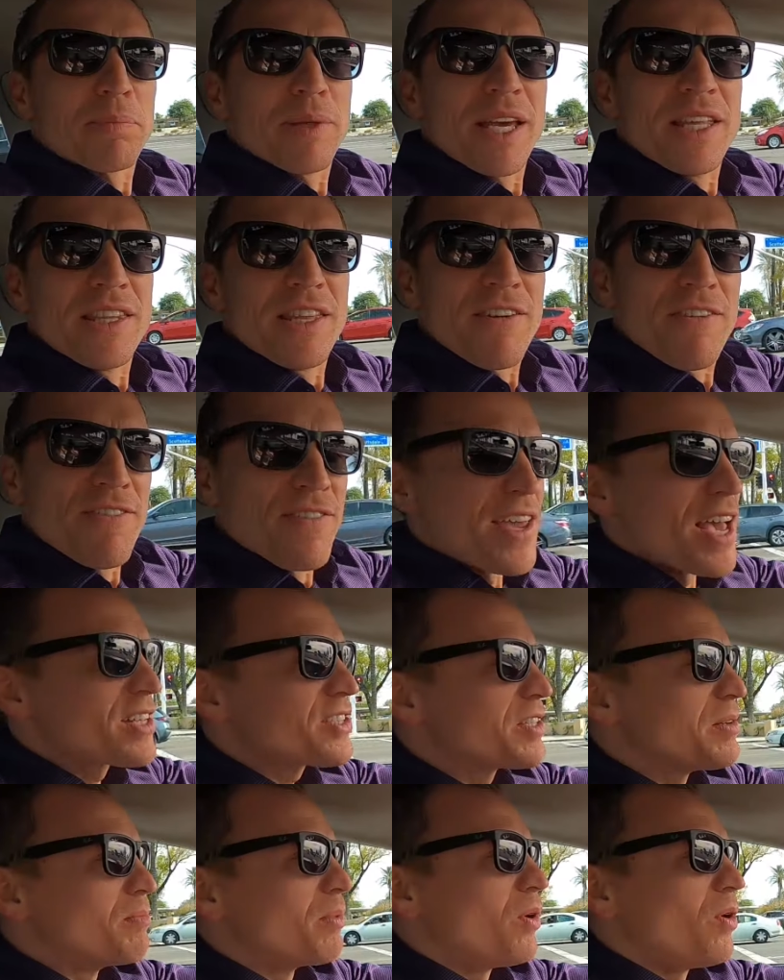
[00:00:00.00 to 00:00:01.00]
I played in the
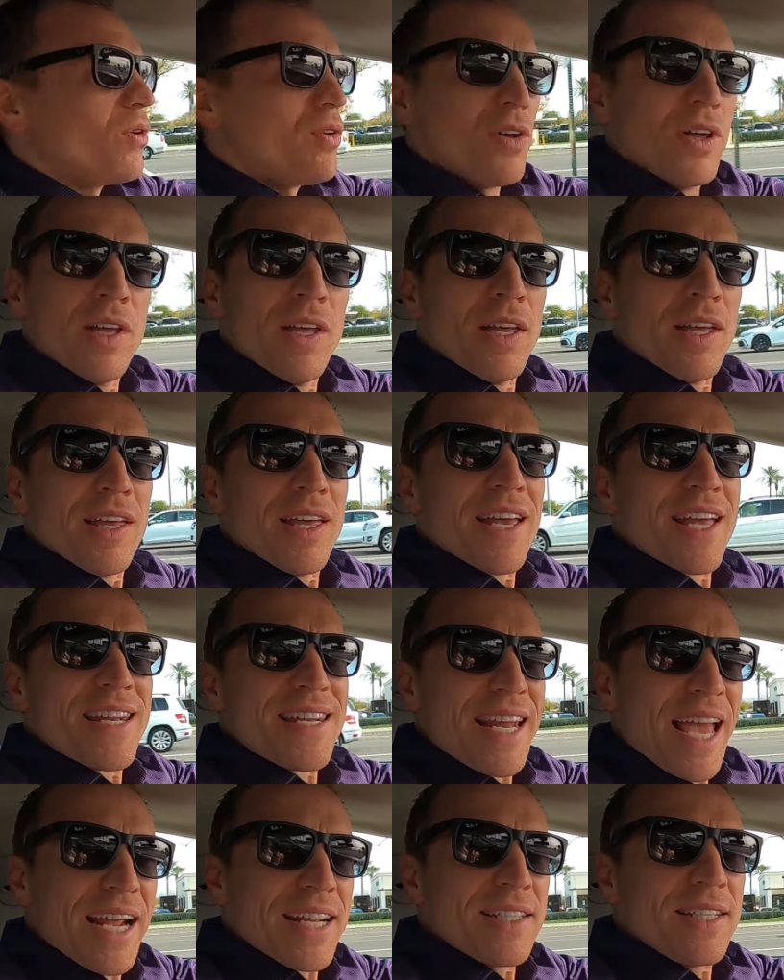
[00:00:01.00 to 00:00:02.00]
Fiesta Bowl
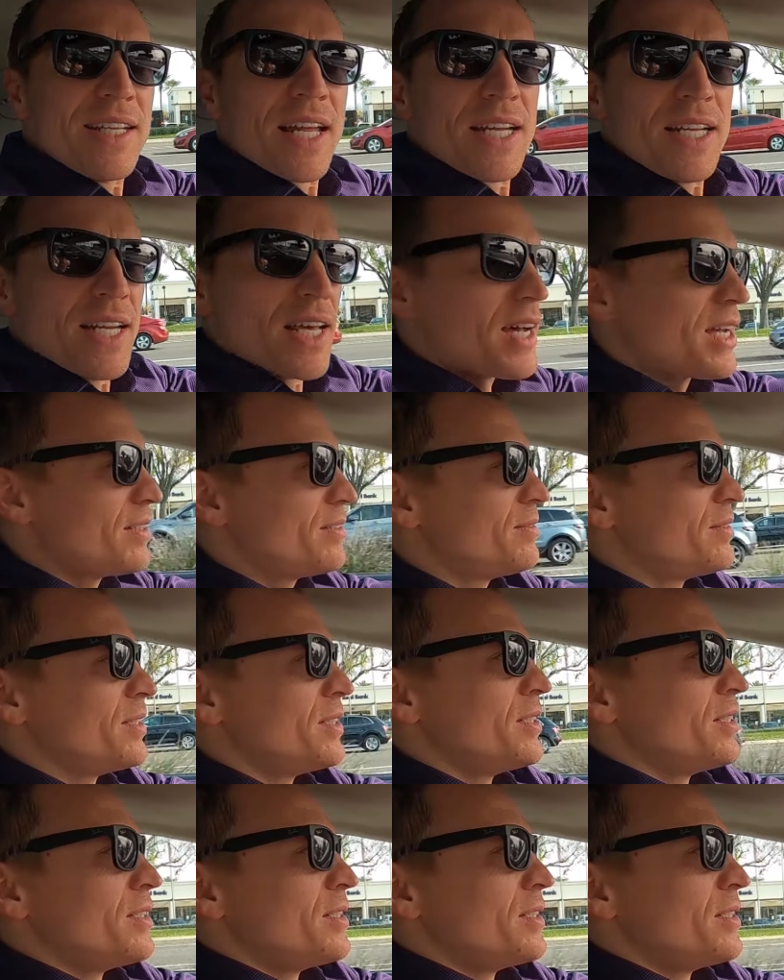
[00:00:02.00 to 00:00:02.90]
in nineteen ninety-nine,